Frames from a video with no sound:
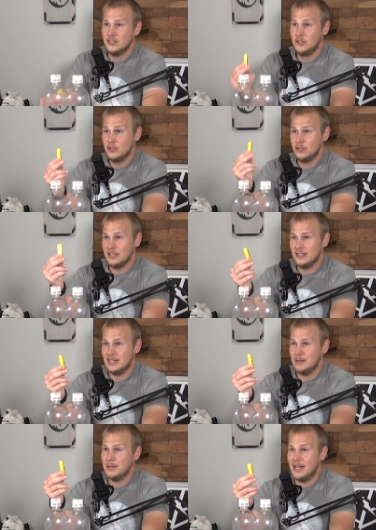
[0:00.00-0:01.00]
is usually in the
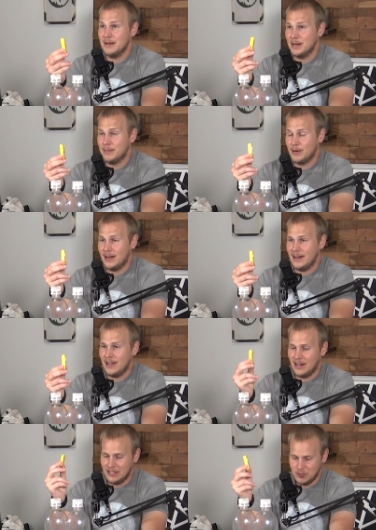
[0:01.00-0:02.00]
ditty bag, but I brought it
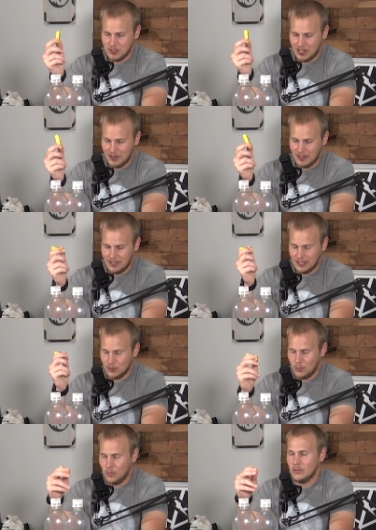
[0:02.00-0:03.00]
out. I do carry like
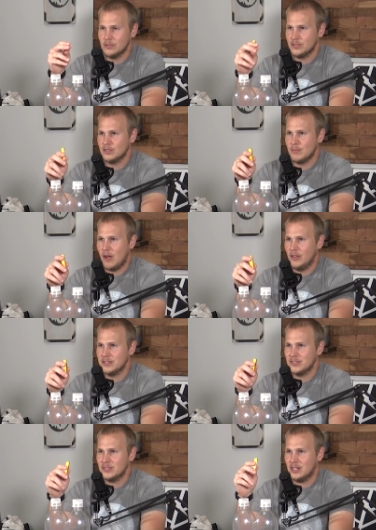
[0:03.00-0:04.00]
the world's
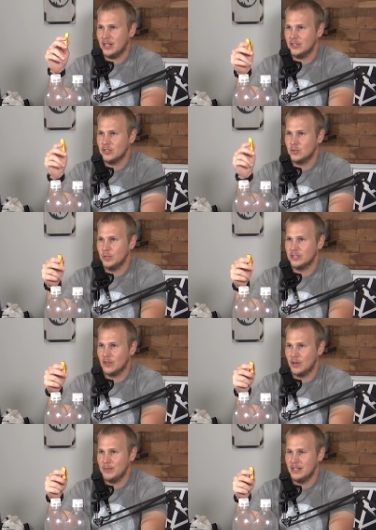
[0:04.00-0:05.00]
smallest Swiss
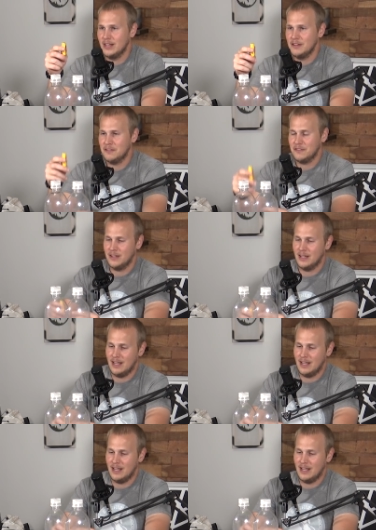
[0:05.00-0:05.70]
Army knife.